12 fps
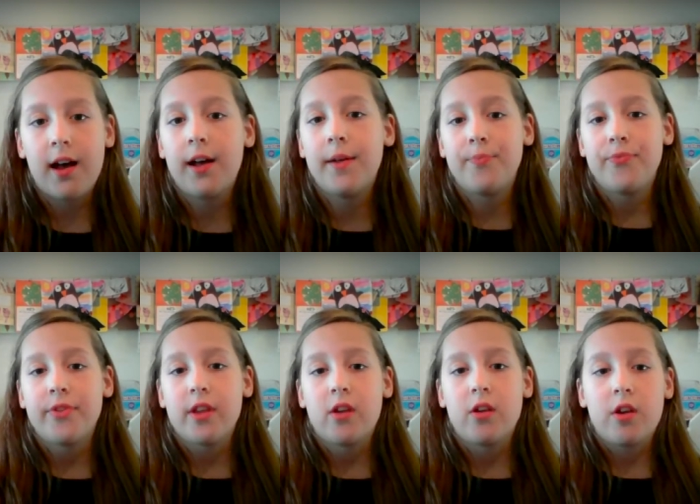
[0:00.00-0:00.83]
Um,
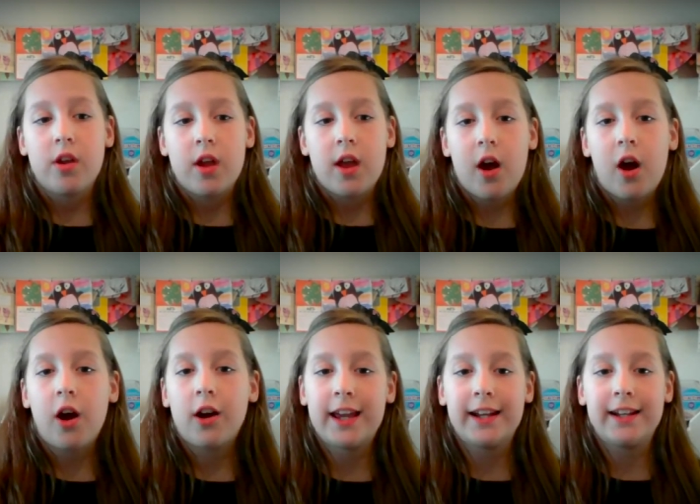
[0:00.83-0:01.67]

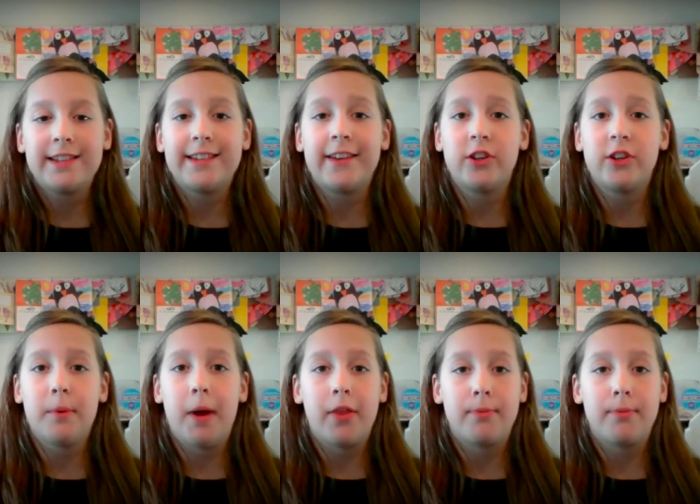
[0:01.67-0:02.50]
hard candy stays in
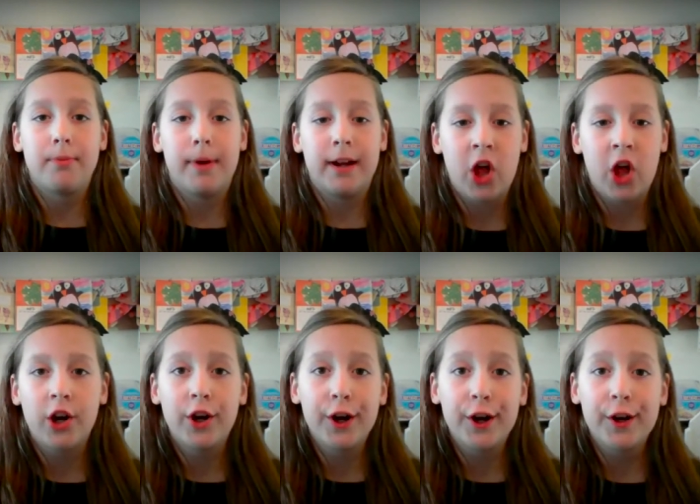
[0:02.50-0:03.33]
your mouth much
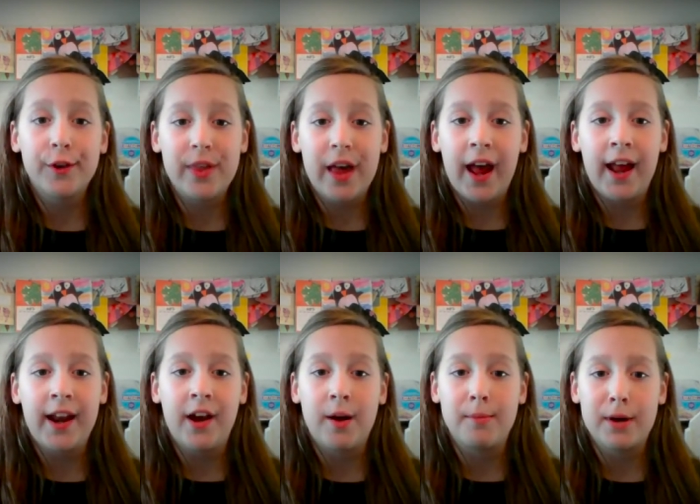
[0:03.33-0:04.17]
longer
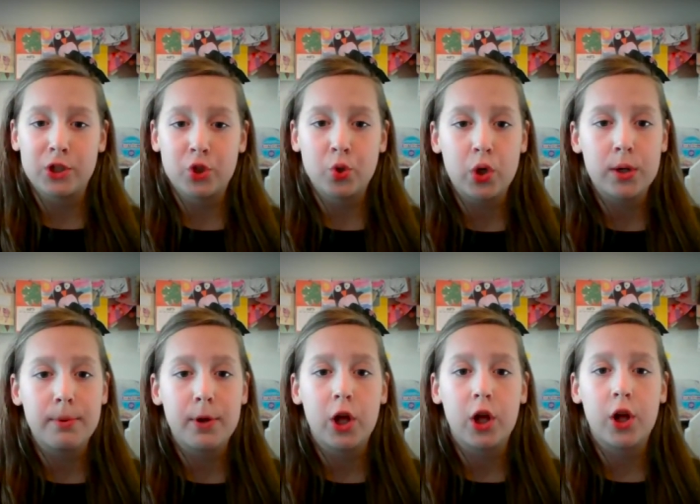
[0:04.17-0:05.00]
than um, a
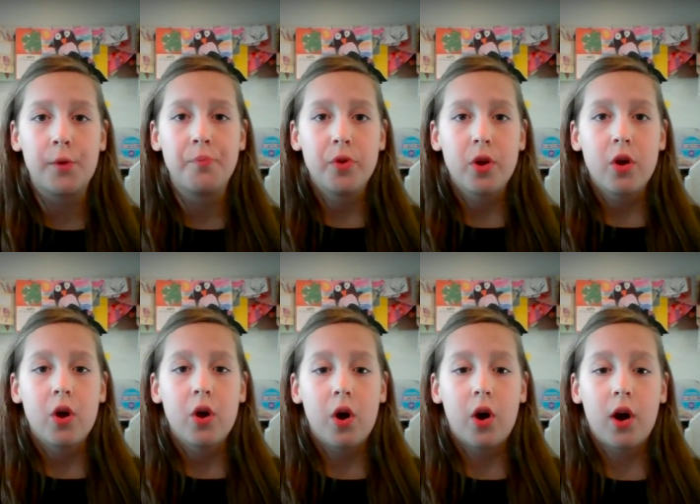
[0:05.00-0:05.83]
chewable
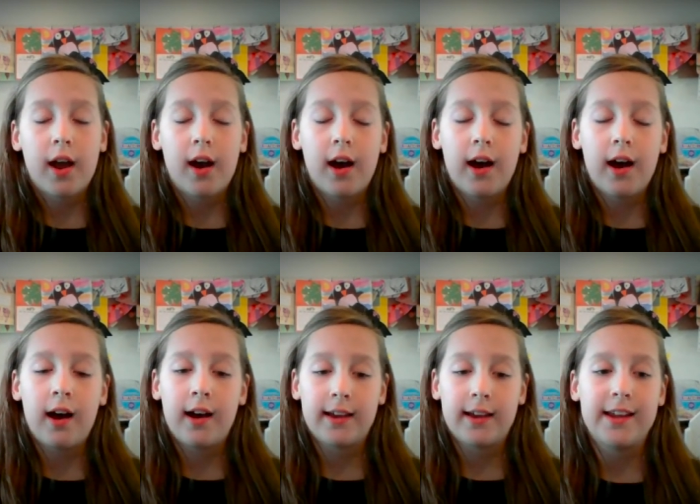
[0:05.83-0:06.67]

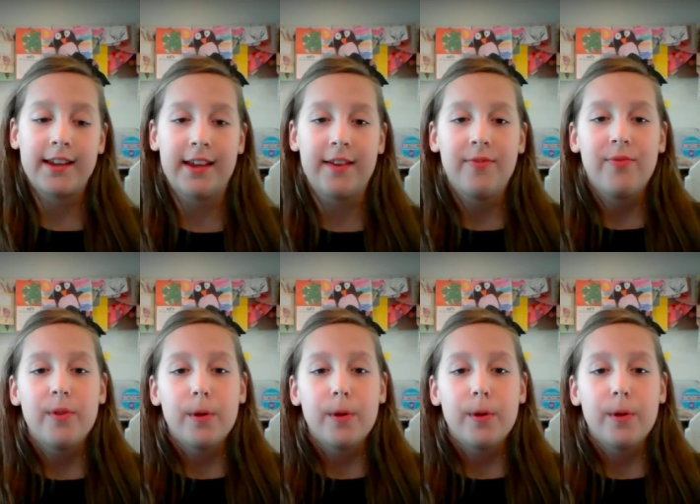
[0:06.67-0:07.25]
uh, candy.